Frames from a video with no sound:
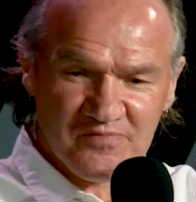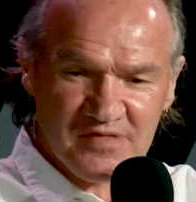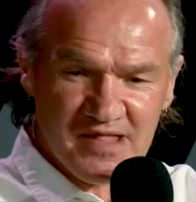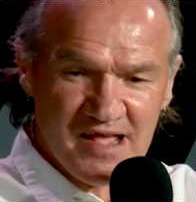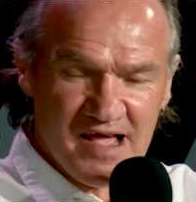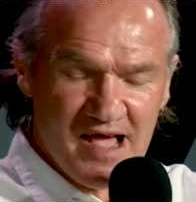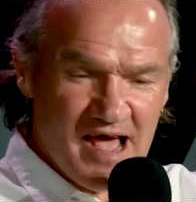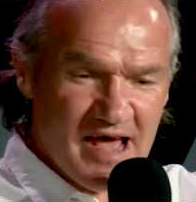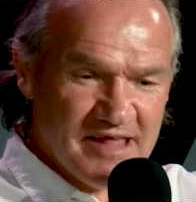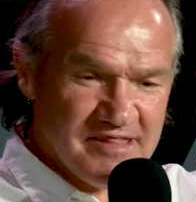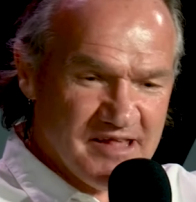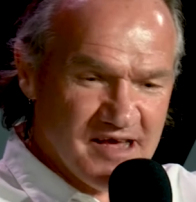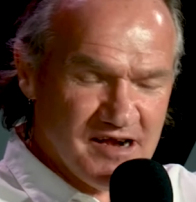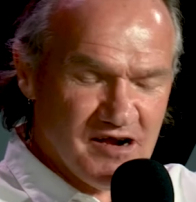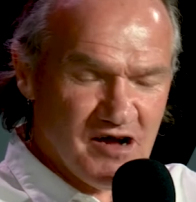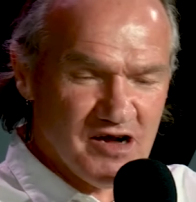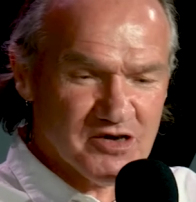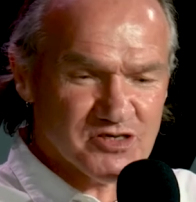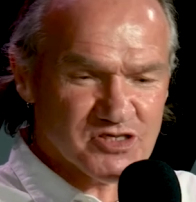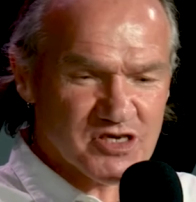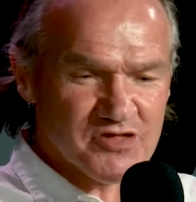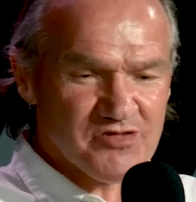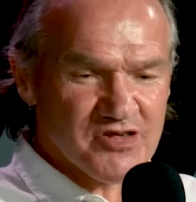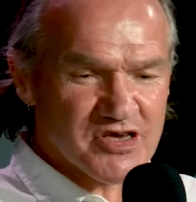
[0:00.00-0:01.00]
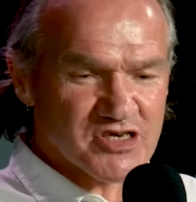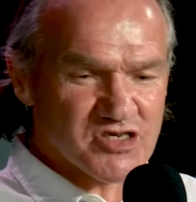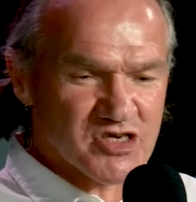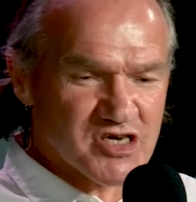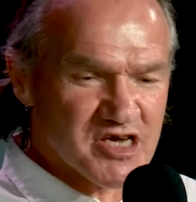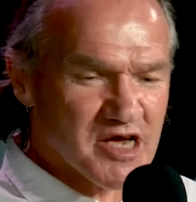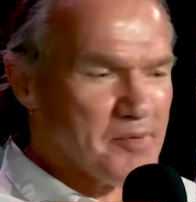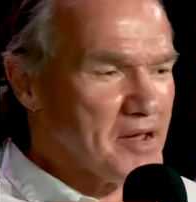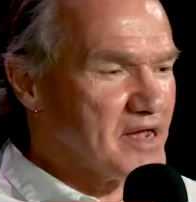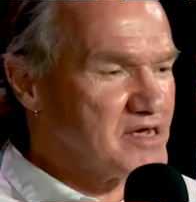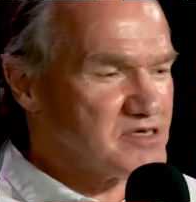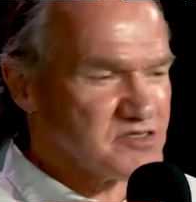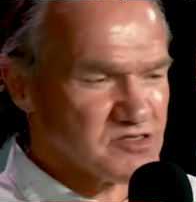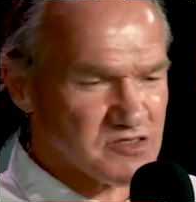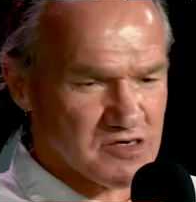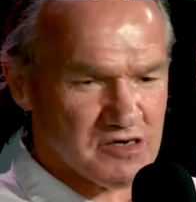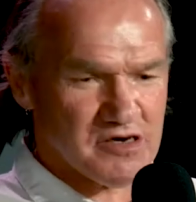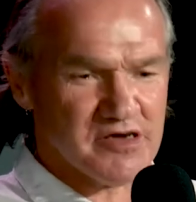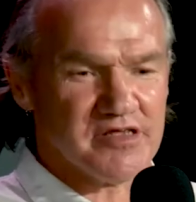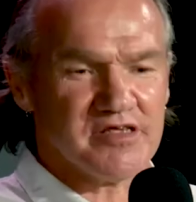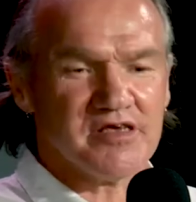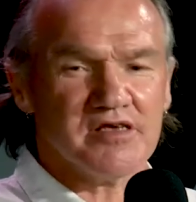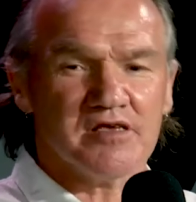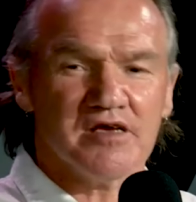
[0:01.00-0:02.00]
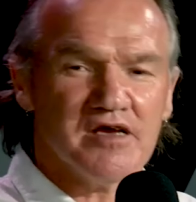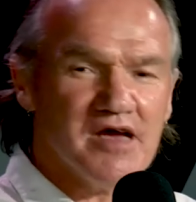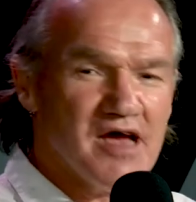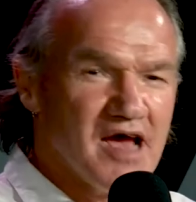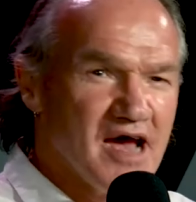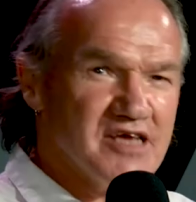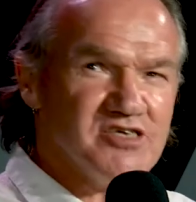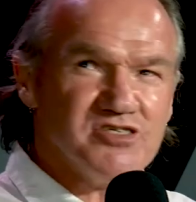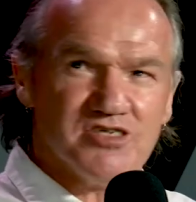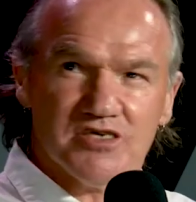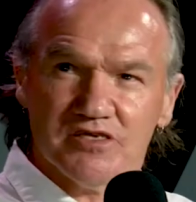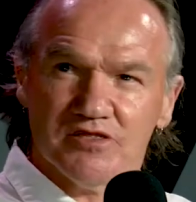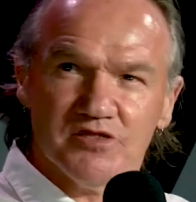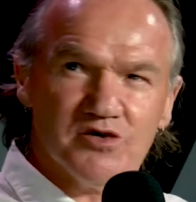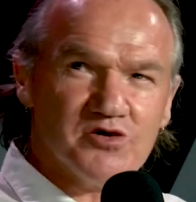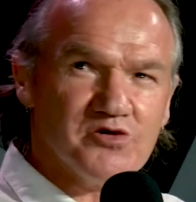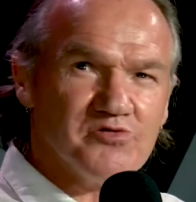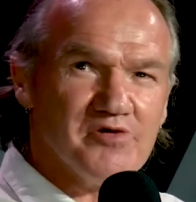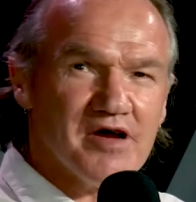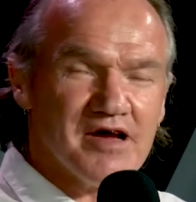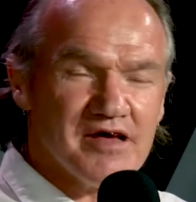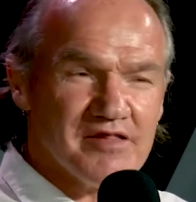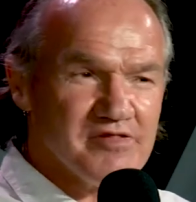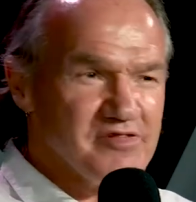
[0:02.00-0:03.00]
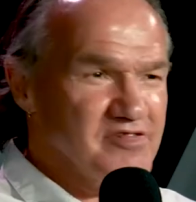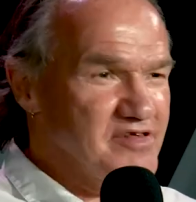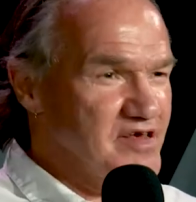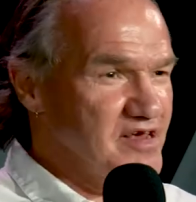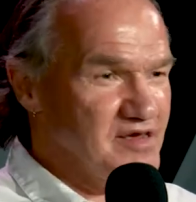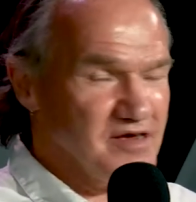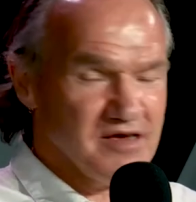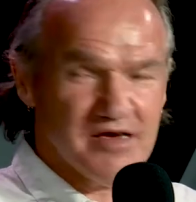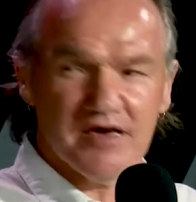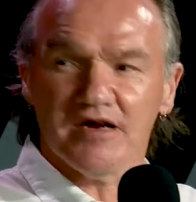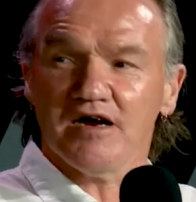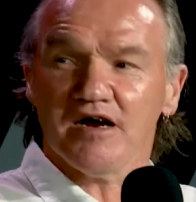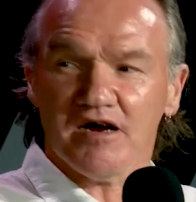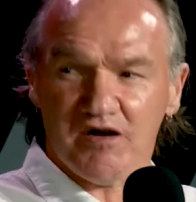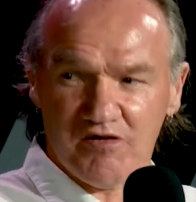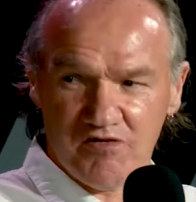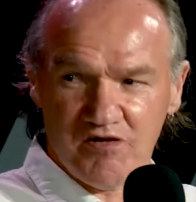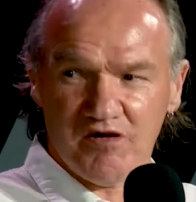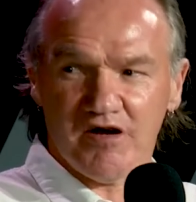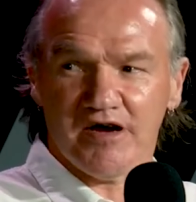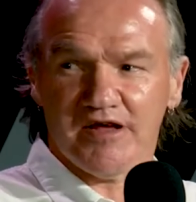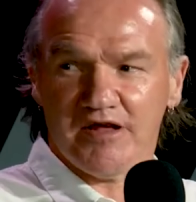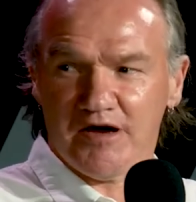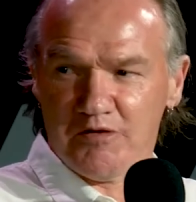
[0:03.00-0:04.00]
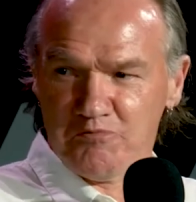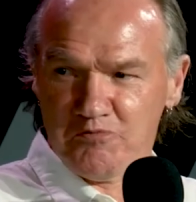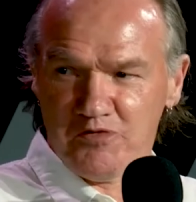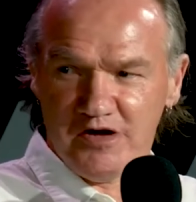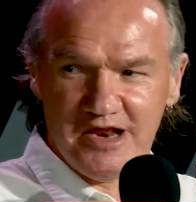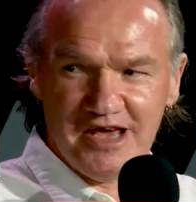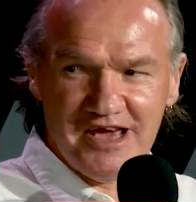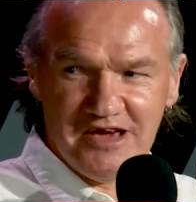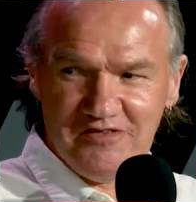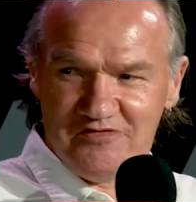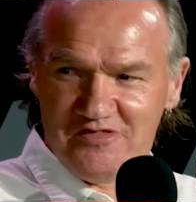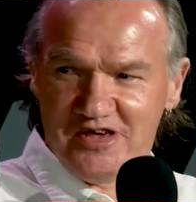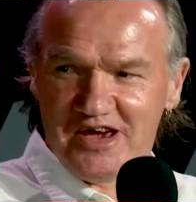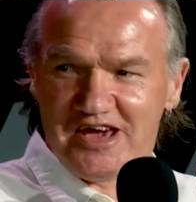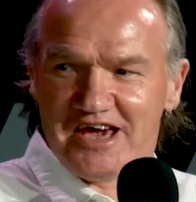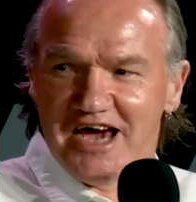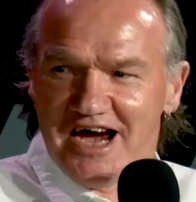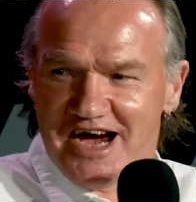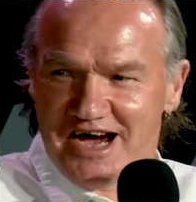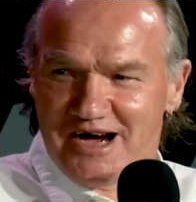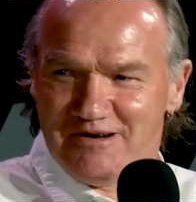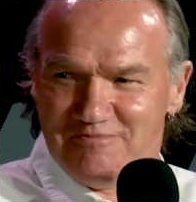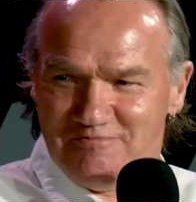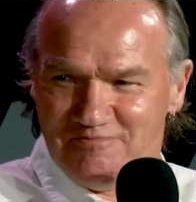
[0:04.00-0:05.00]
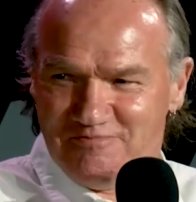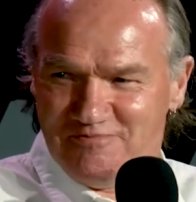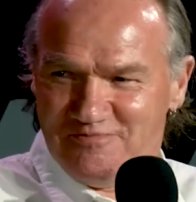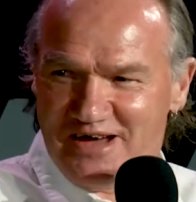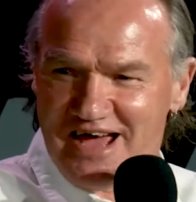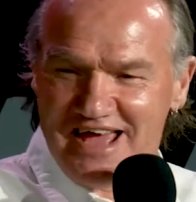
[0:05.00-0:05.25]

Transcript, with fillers: And then I used to think she'd go back inside and she'd look around and think, all right, I'm ready if they come.